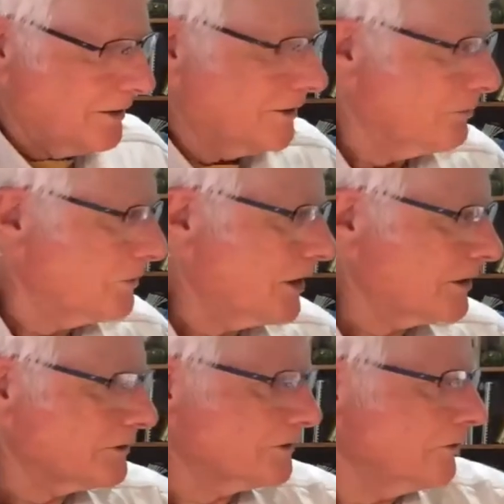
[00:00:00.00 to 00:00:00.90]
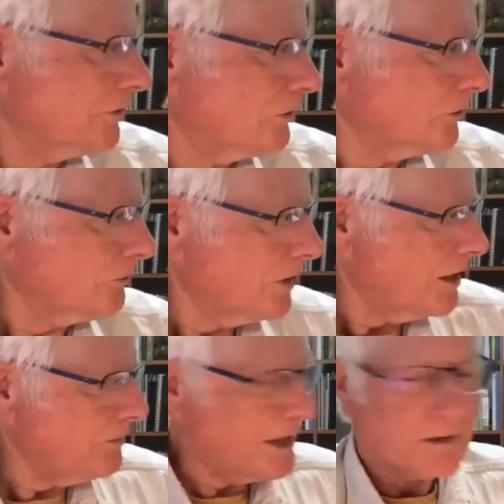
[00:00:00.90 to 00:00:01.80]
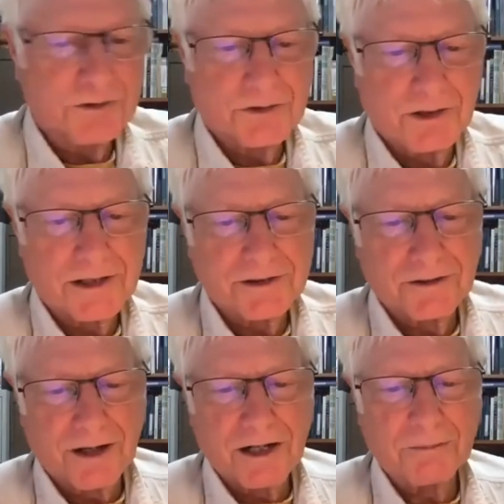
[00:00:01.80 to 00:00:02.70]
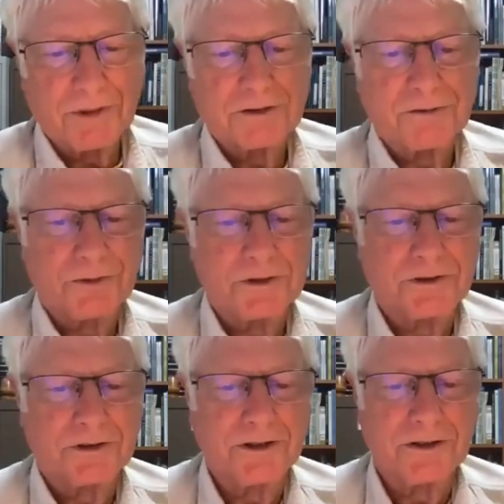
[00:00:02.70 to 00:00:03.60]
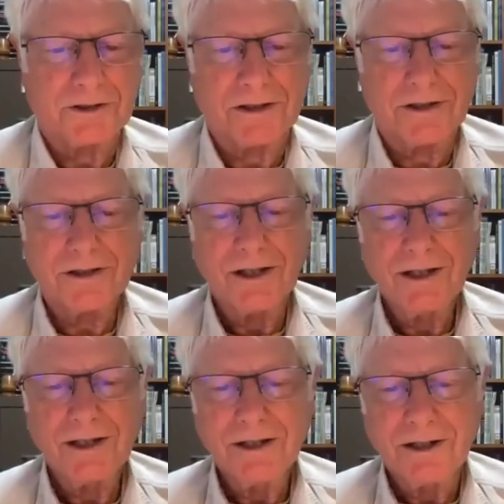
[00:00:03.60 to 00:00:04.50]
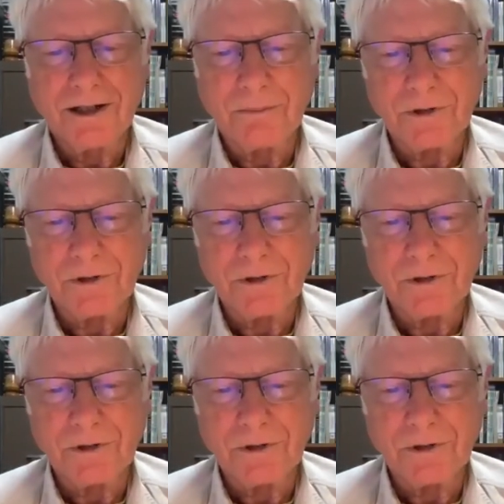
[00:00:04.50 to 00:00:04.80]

I'm knocking stuff over. Fly pattern selection augments versatility um, and